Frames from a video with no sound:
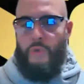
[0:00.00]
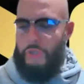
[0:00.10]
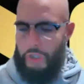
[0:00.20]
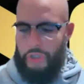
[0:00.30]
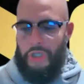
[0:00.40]
We
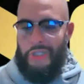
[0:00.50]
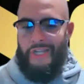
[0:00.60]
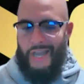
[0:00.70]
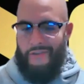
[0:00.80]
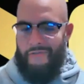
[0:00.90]

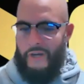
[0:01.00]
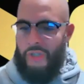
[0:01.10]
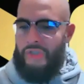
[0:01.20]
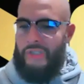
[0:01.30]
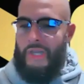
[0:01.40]
literally had
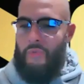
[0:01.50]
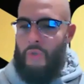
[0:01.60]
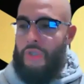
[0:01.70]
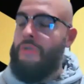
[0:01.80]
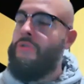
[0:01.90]
folks that
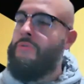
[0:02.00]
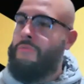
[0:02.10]
would